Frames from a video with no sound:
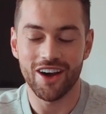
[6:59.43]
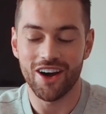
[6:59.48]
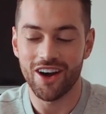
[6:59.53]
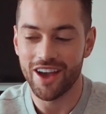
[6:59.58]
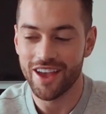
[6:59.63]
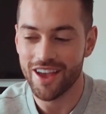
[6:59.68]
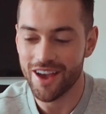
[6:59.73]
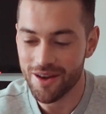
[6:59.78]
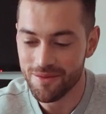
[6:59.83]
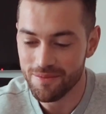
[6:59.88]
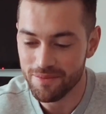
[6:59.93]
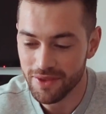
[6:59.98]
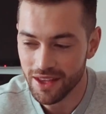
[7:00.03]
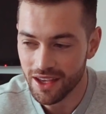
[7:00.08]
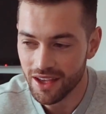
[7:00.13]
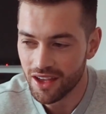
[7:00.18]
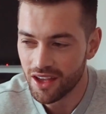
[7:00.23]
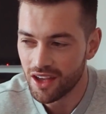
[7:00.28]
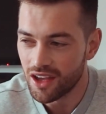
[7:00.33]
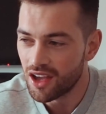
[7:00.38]

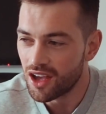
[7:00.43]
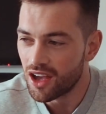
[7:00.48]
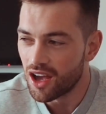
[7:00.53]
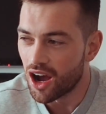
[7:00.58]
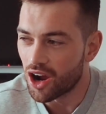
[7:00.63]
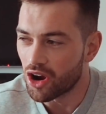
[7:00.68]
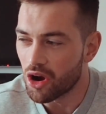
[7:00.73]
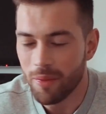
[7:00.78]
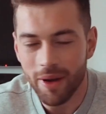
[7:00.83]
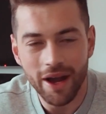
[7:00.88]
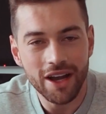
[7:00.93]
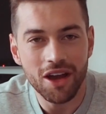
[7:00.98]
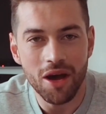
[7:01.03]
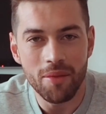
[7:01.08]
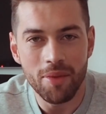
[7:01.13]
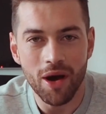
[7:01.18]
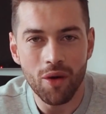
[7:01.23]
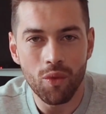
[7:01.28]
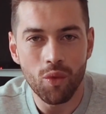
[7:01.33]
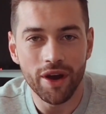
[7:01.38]
I got back at
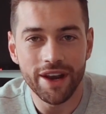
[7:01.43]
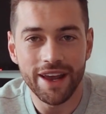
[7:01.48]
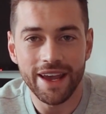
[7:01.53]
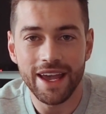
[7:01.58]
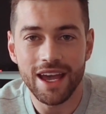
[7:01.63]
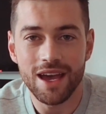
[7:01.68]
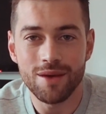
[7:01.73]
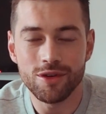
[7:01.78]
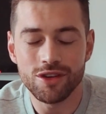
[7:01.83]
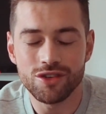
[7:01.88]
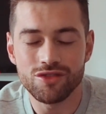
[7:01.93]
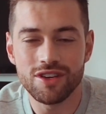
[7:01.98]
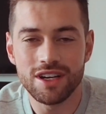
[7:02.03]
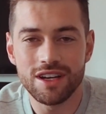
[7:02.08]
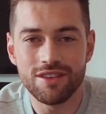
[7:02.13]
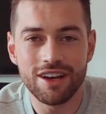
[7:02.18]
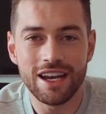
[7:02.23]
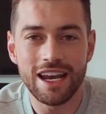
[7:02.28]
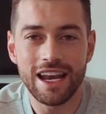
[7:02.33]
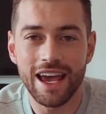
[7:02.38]
about 1 a.m. It was
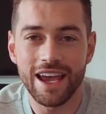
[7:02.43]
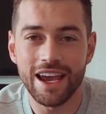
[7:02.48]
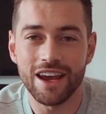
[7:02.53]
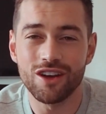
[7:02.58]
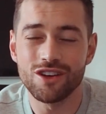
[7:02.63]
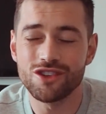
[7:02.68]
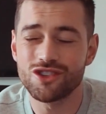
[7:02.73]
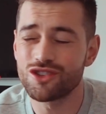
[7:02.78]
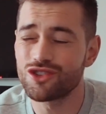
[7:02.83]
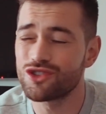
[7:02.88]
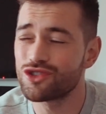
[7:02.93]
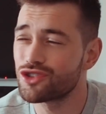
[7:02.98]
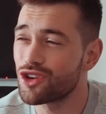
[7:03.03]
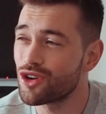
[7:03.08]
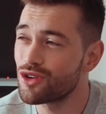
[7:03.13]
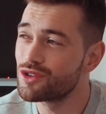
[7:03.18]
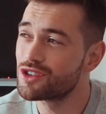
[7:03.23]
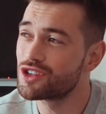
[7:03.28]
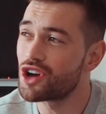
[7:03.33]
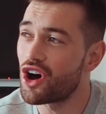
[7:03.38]
really, really late and I was just
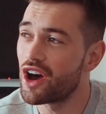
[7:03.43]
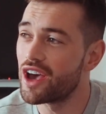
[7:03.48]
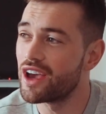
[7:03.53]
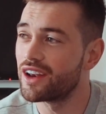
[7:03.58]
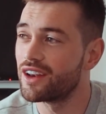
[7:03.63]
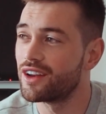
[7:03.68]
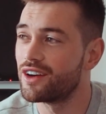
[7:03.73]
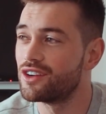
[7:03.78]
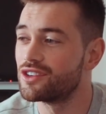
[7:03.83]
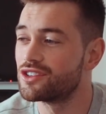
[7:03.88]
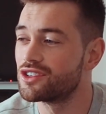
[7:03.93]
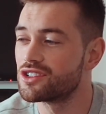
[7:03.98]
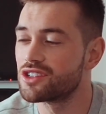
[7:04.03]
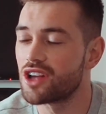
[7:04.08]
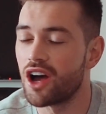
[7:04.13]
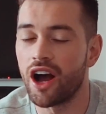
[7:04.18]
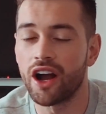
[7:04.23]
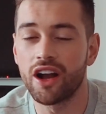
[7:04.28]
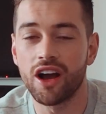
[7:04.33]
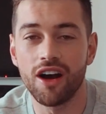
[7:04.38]
so tired and I was just
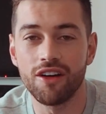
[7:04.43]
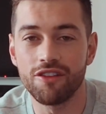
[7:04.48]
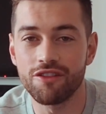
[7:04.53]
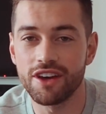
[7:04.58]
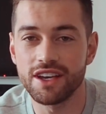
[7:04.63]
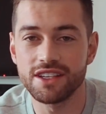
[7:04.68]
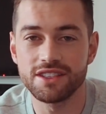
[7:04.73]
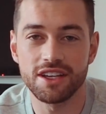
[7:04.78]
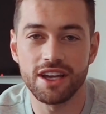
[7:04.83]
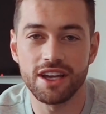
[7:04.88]
like, I can't face